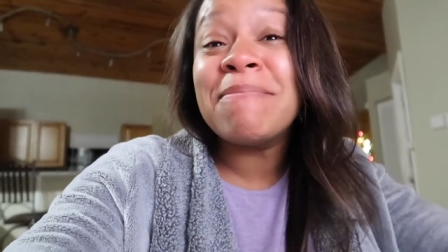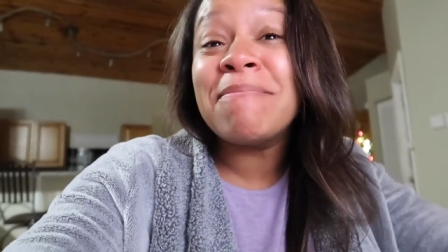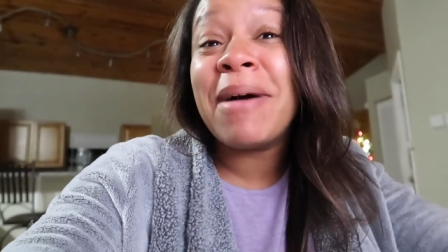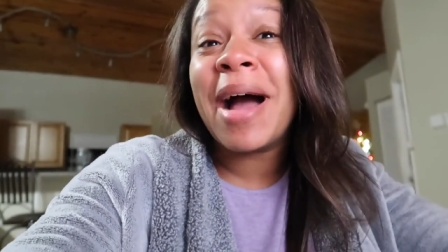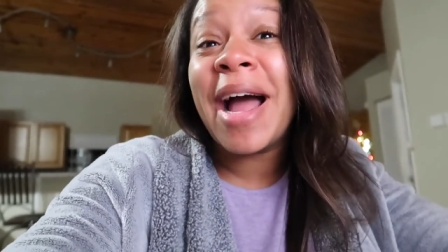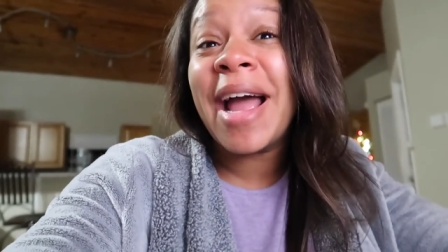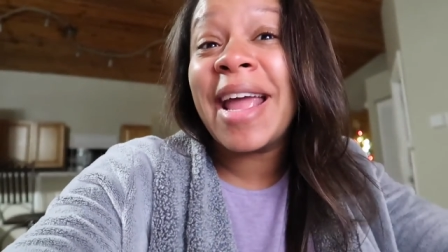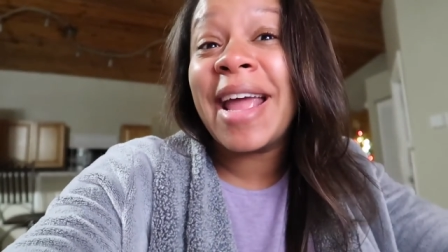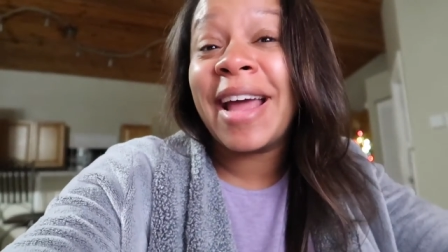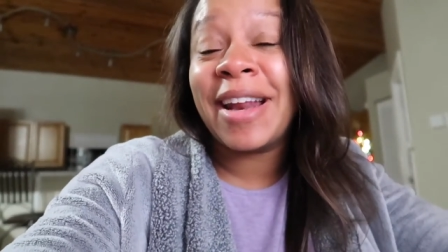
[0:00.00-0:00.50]

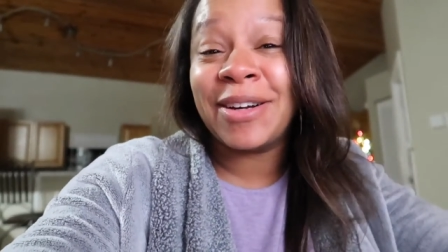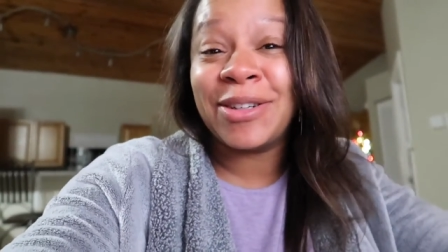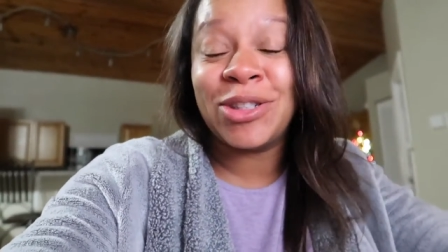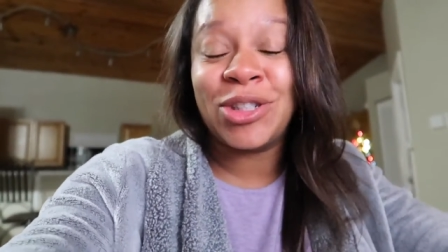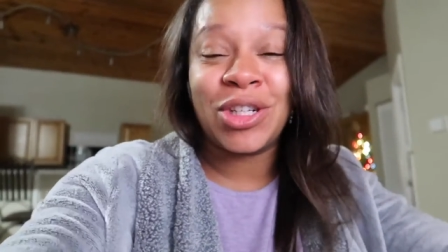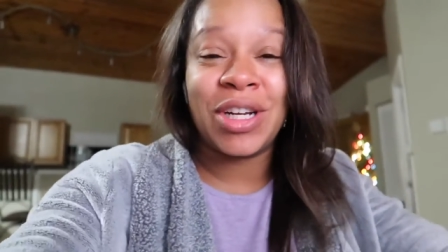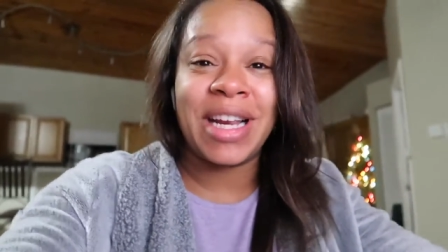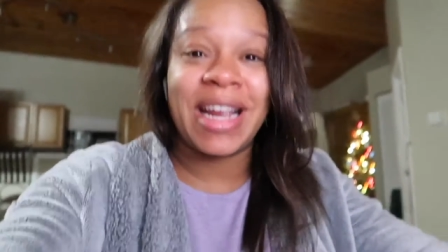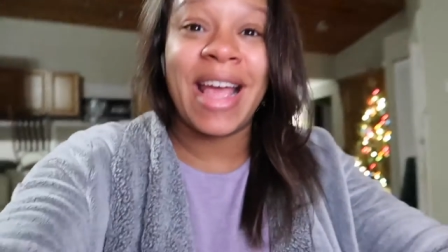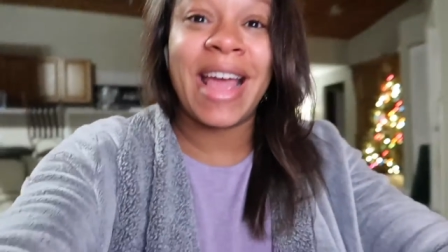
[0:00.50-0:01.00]
my
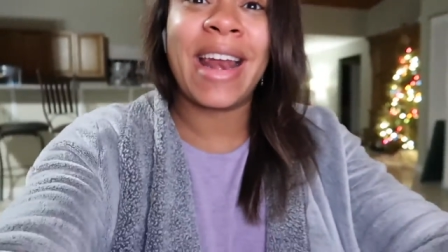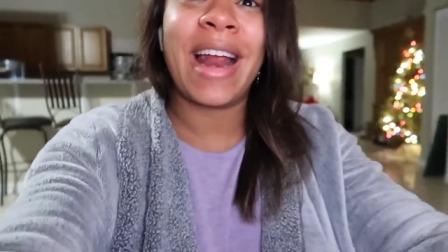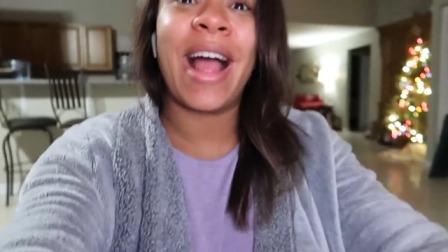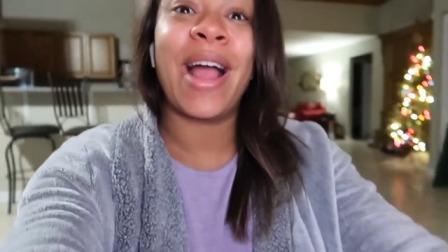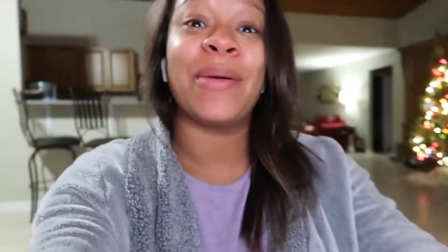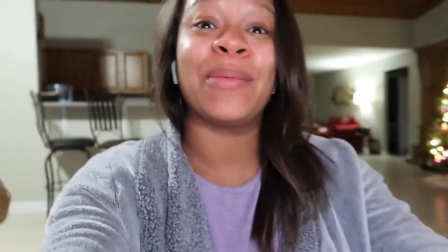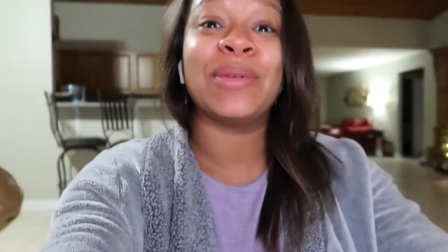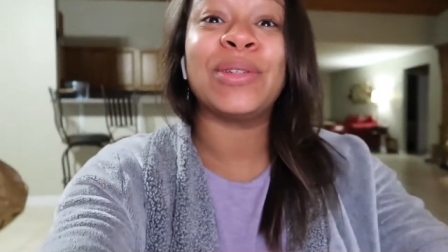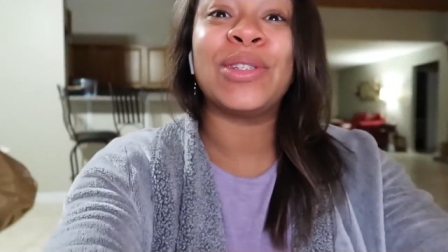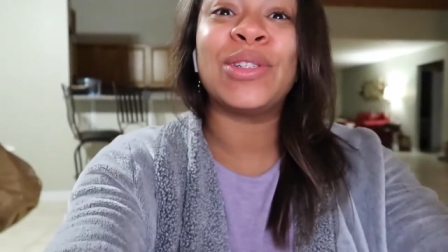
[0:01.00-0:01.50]
energy, and
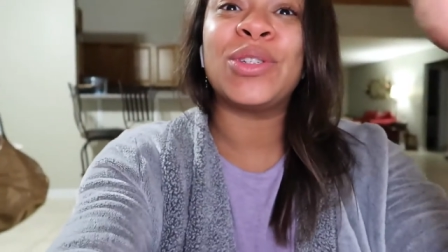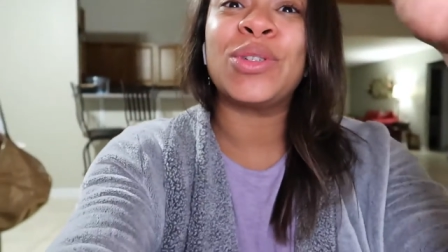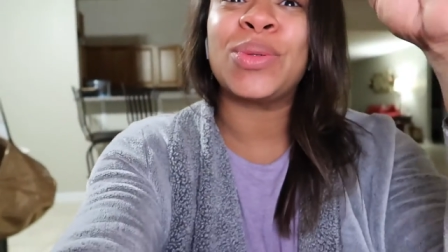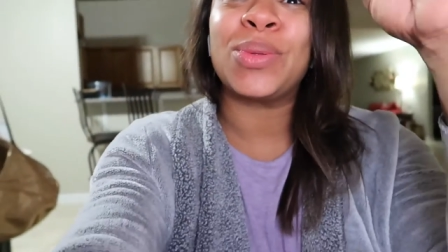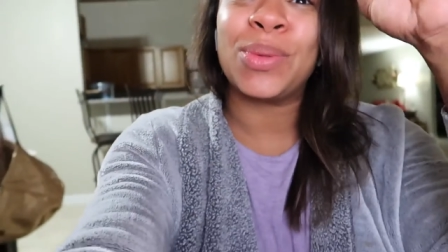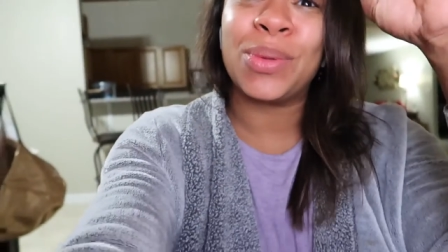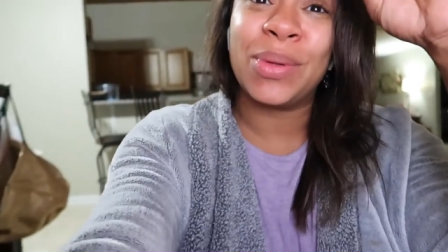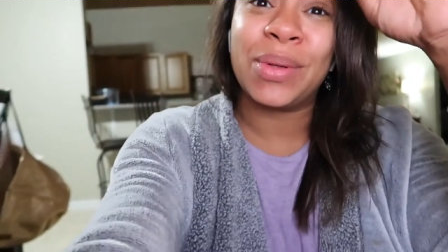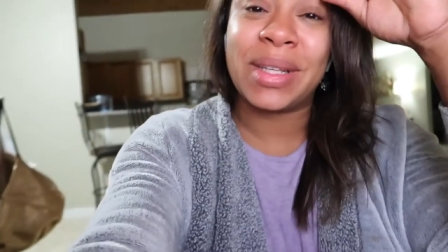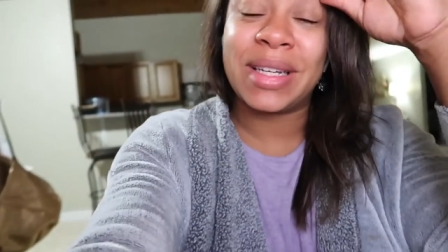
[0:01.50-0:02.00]
I was
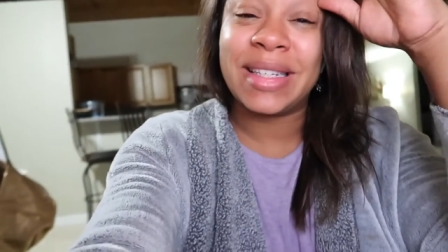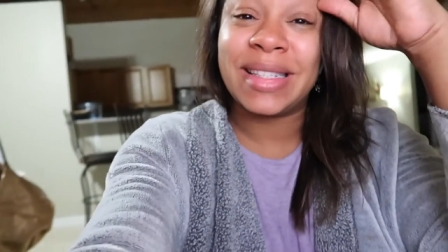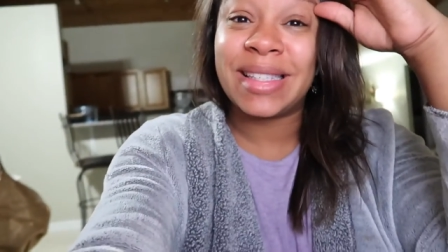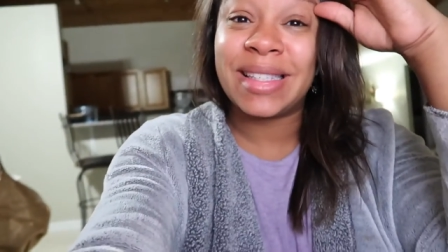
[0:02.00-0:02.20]
truly